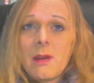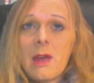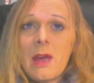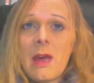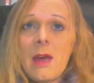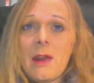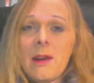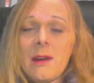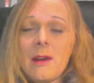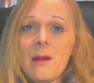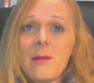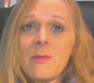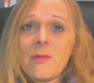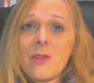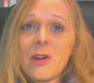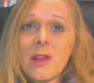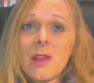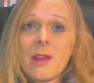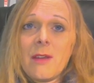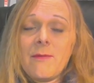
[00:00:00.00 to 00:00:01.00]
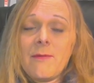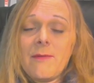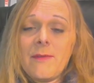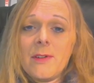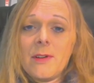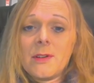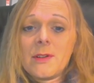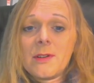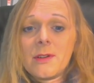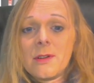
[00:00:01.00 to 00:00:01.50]
And I'm running it
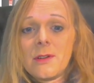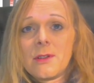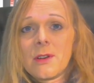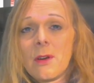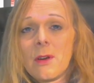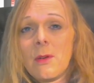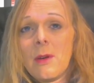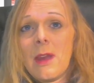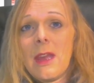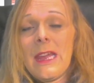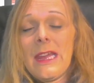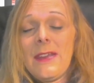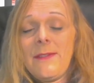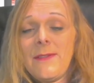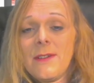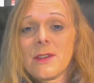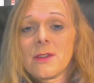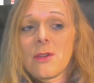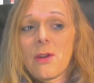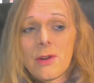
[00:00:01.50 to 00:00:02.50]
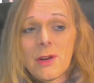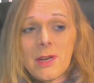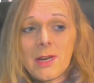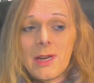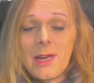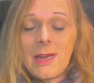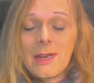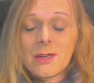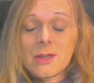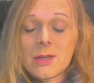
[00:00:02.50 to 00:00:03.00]
inverted, so if it's got a
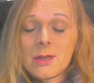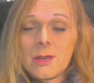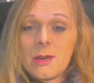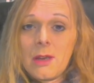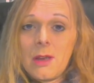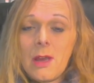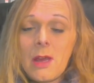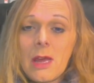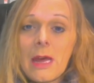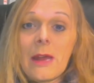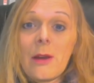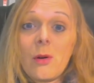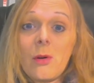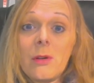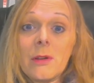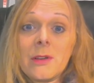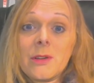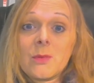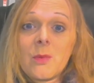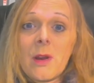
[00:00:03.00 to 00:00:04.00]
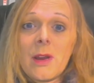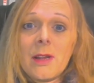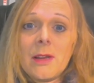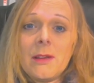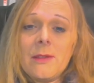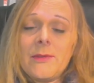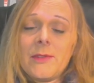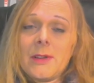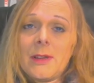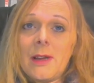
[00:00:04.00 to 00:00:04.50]
connection and all is
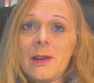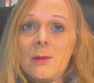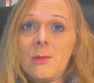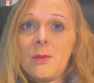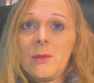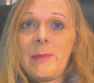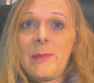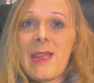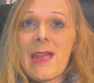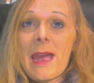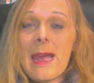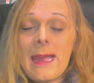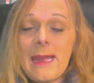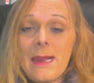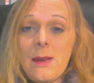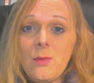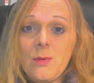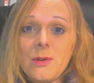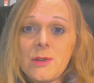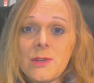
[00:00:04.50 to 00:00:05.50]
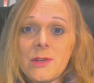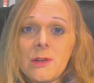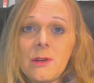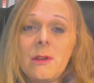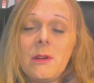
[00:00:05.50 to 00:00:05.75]
well, the light will be out.